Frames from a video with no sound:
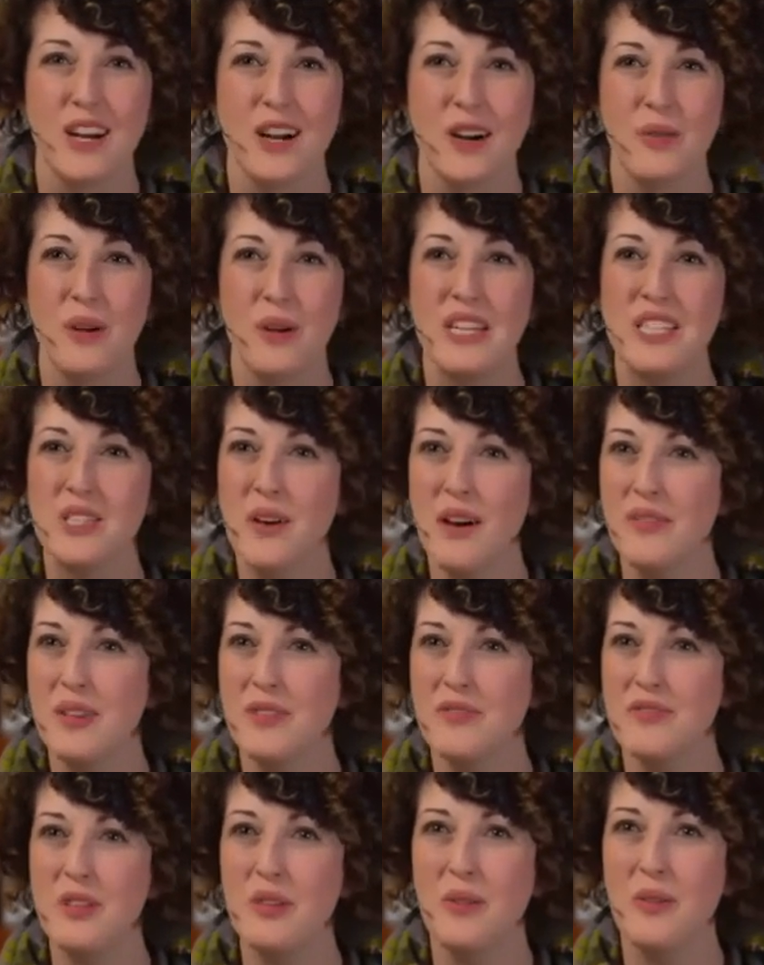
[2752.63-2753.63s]
We do have a
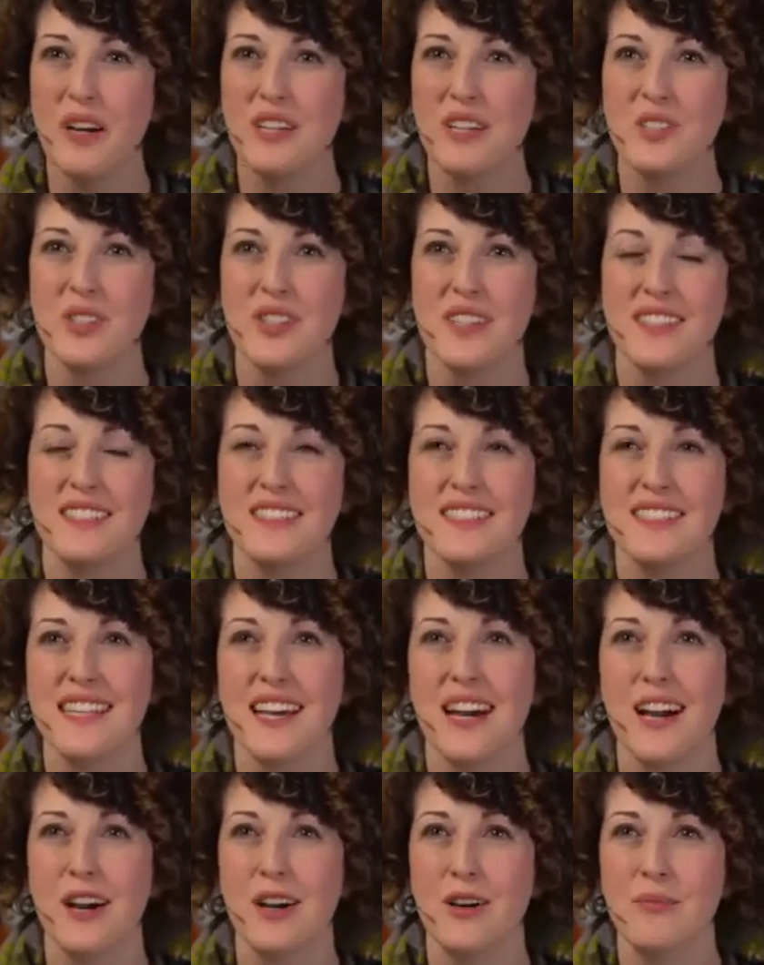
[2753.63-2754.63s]
few questions,
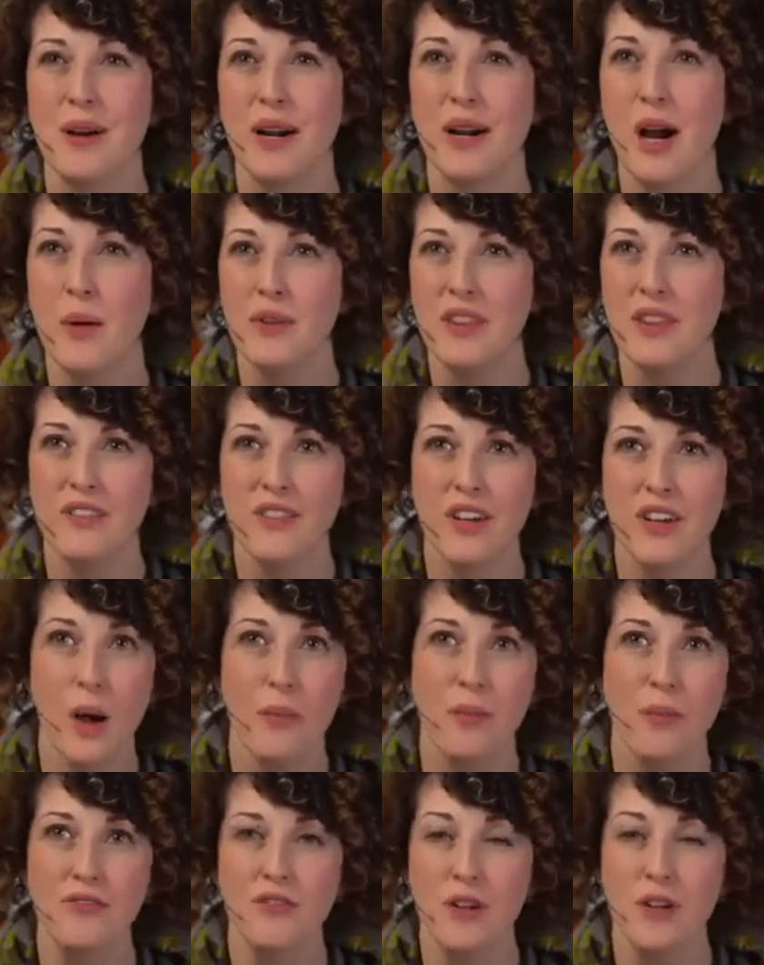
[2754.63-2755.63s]
a couple that have come
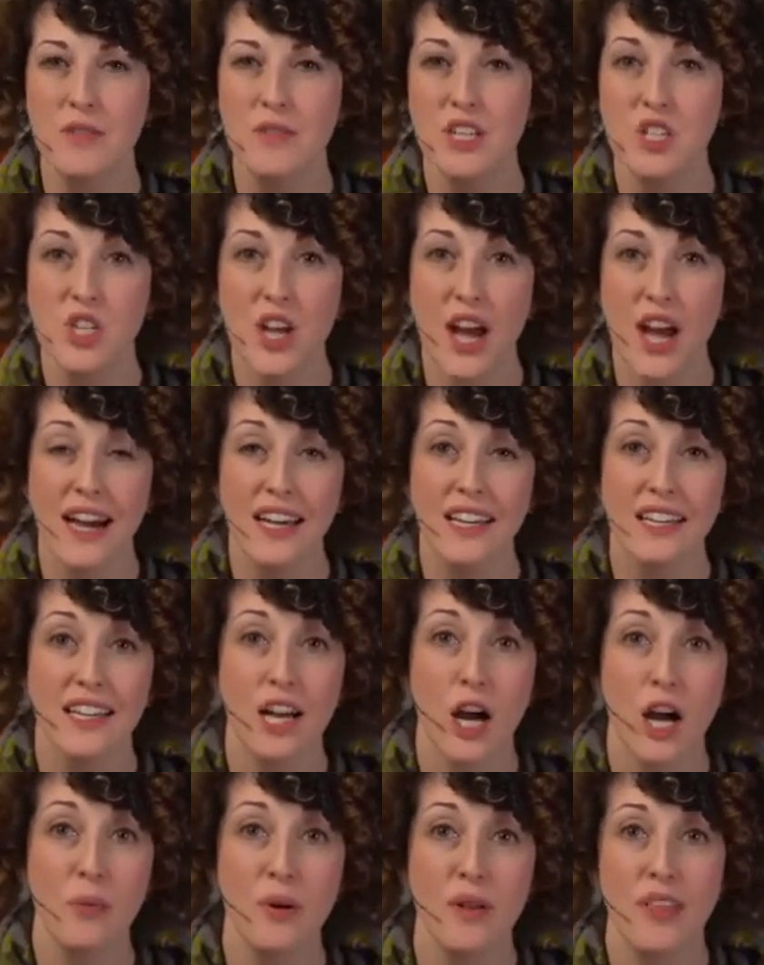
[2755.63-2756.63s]
in from the chat and a
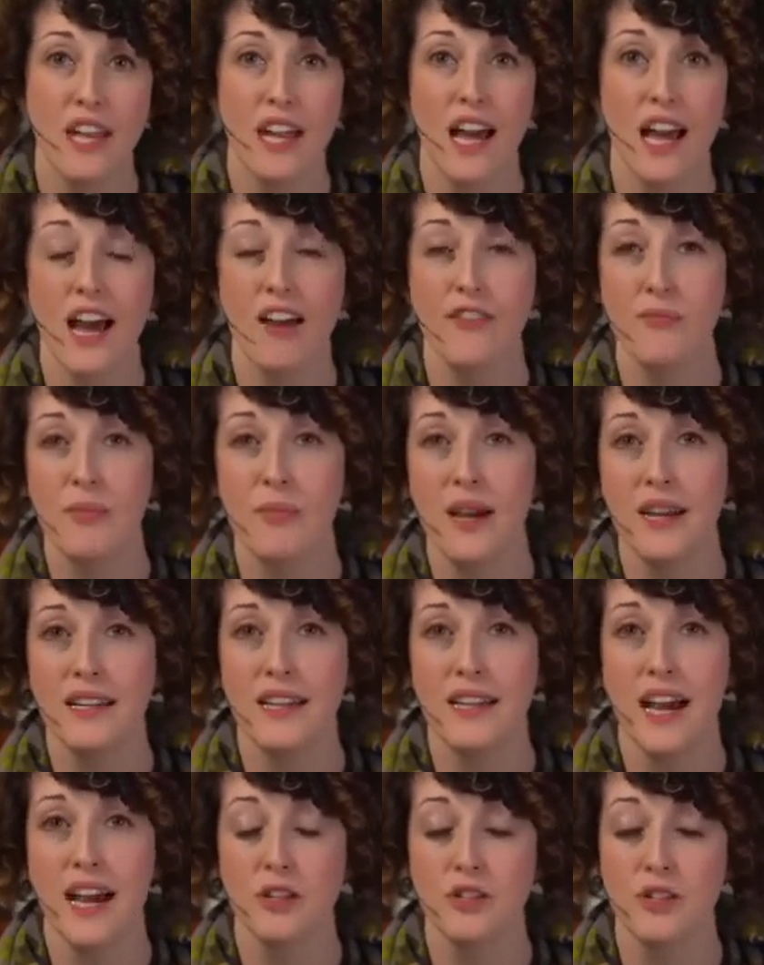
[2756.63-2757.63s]
couple that have been
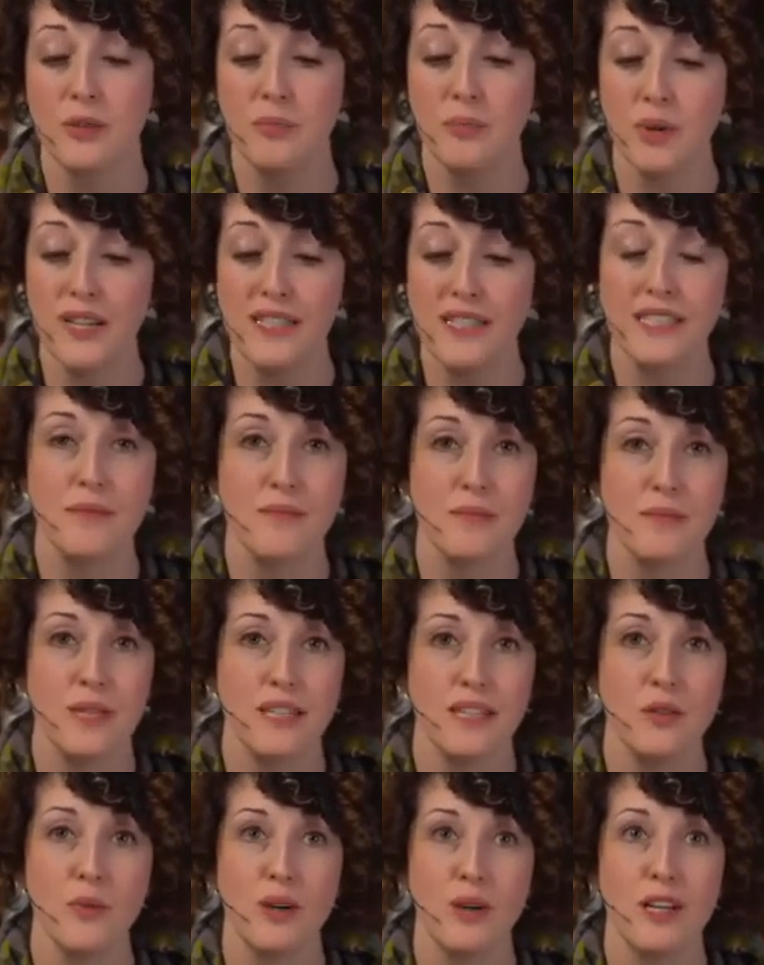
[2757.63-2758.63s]
actually
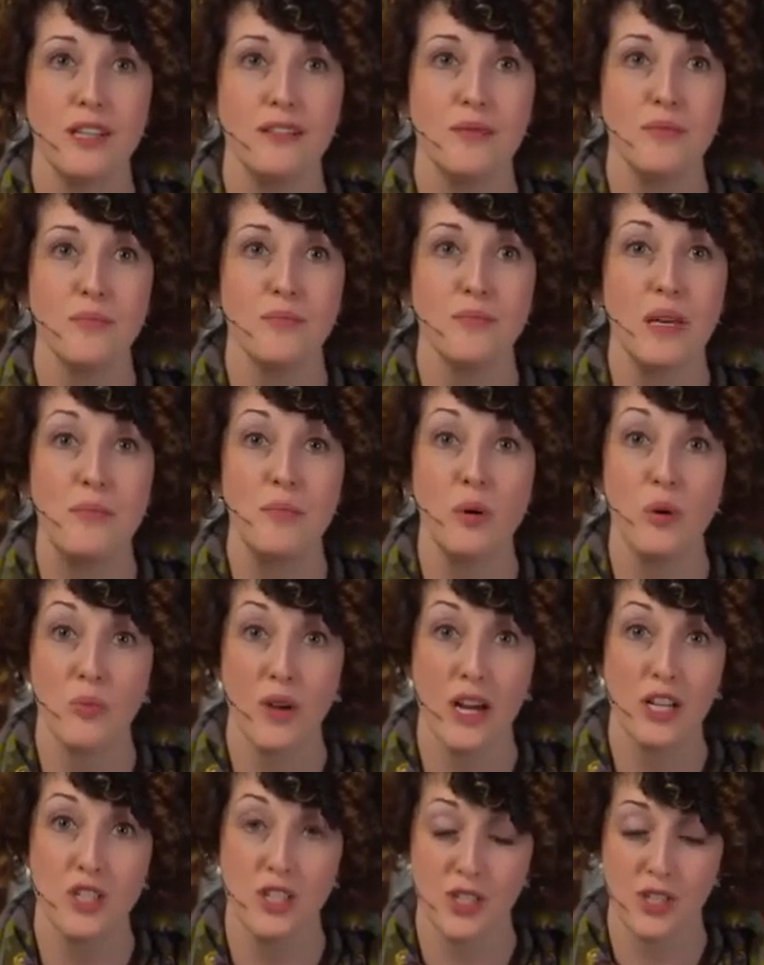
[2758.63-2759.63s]
pre-submitted when people
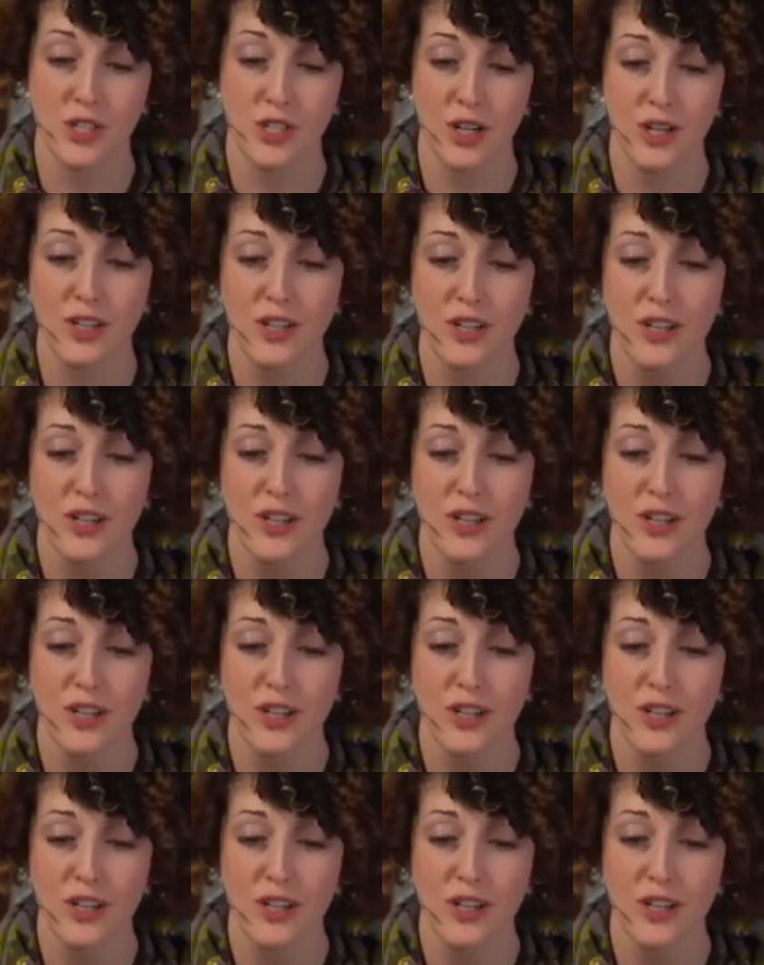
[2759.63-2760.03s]
registered.